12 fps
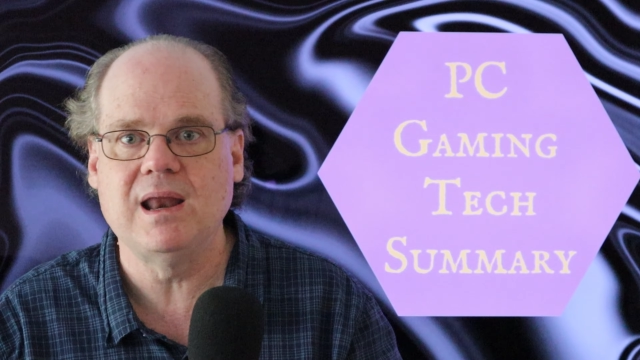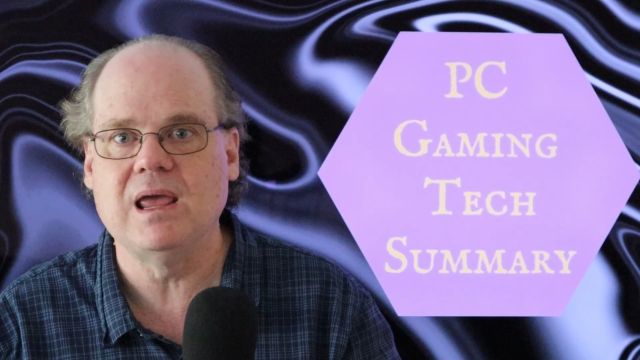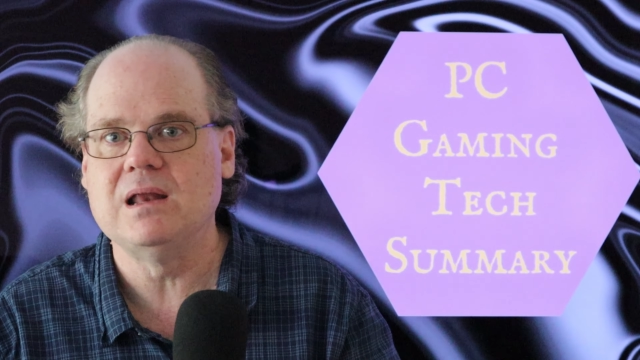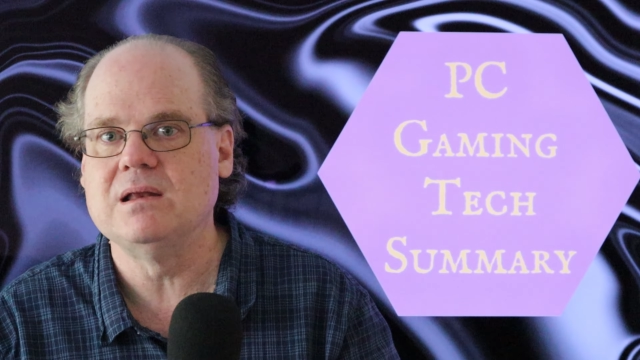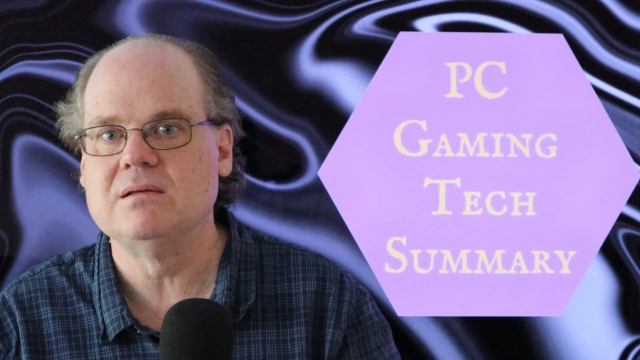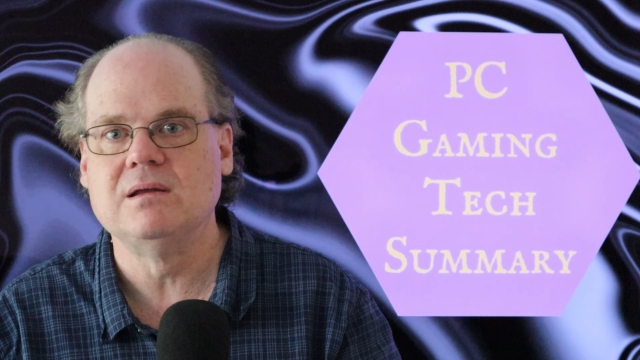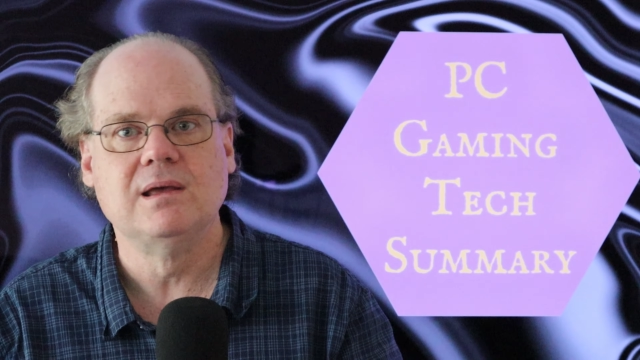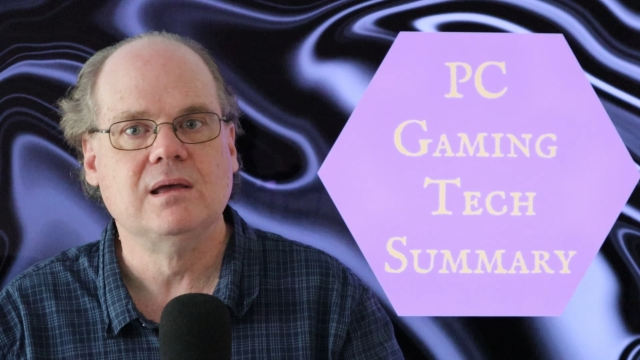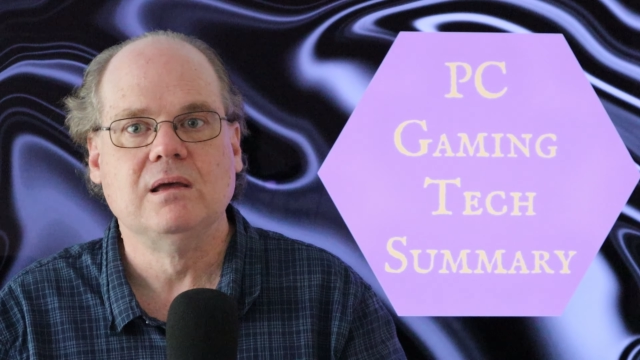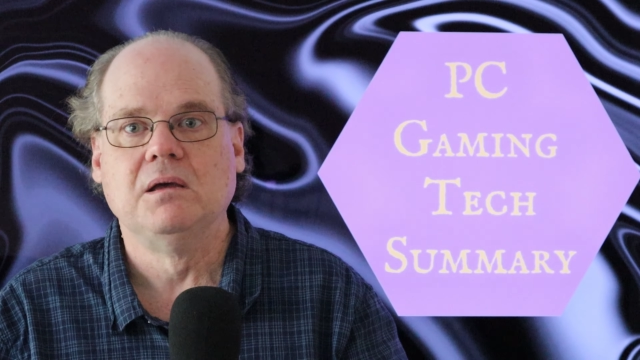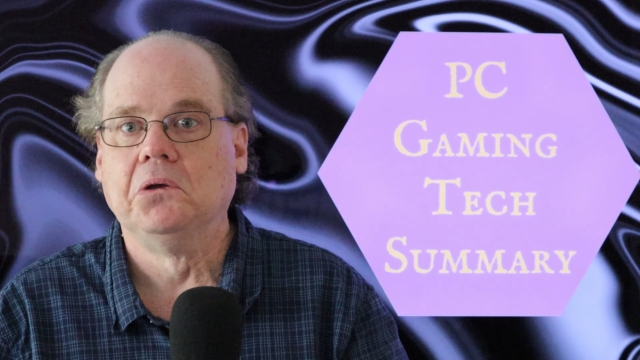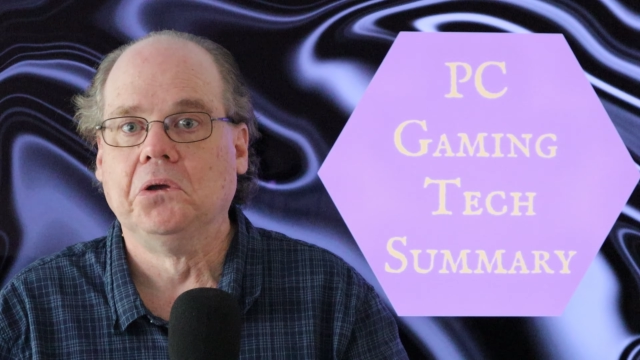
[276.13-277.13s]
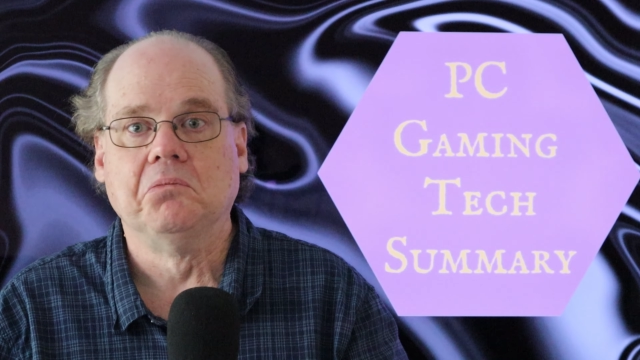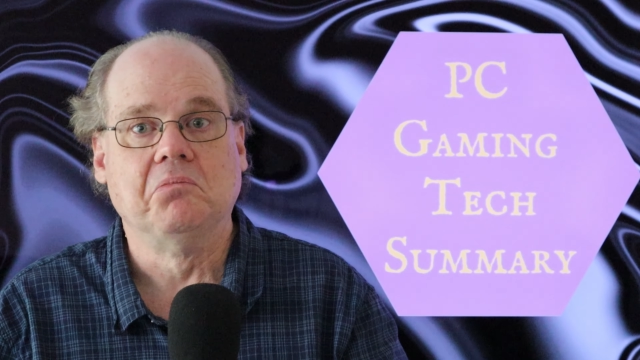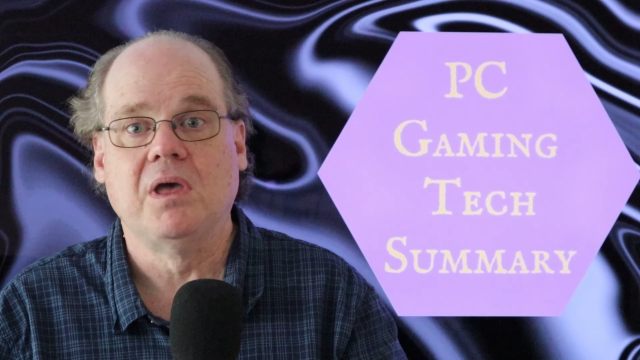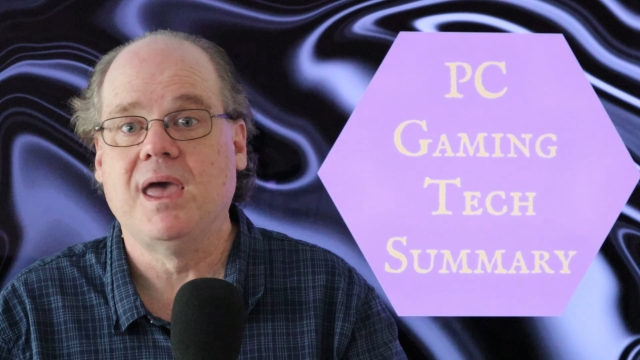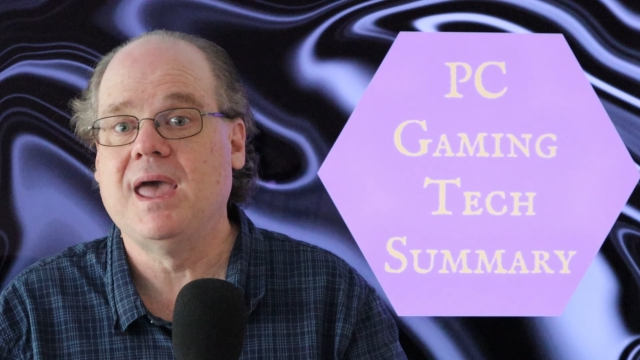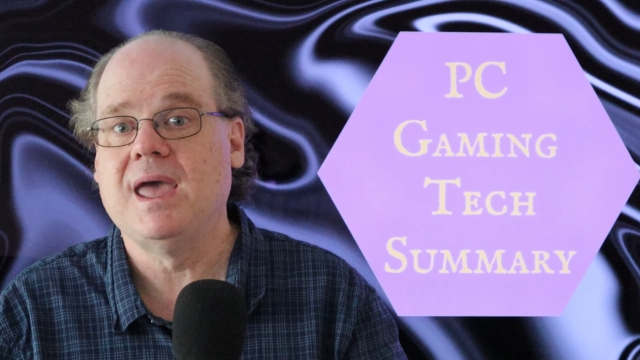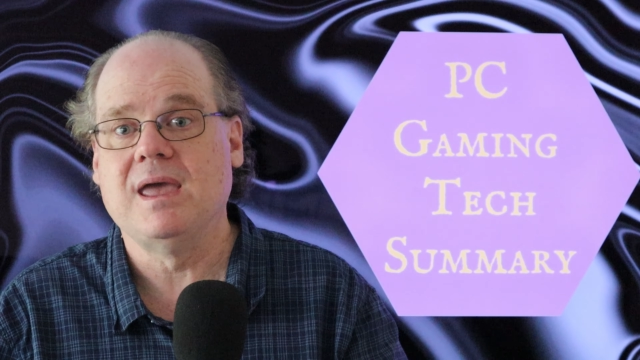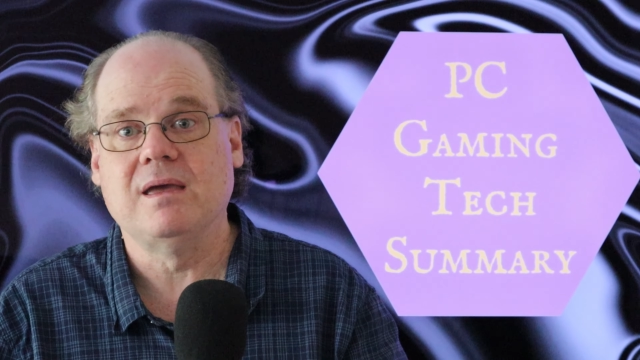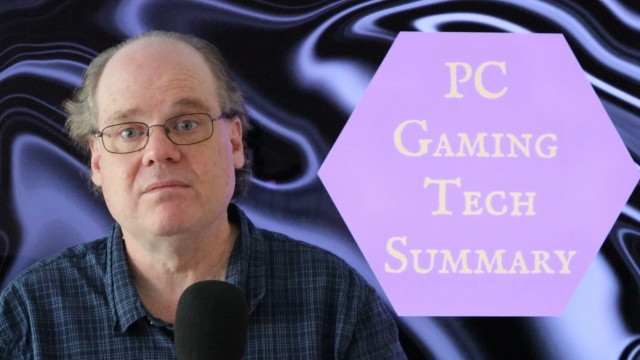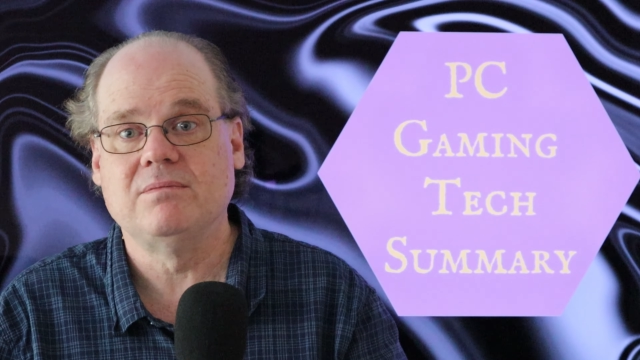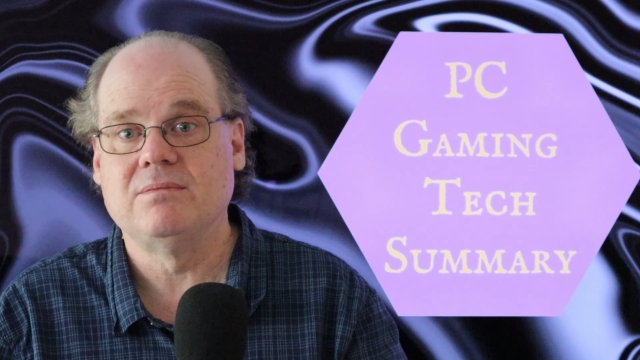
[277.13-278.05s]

And hey,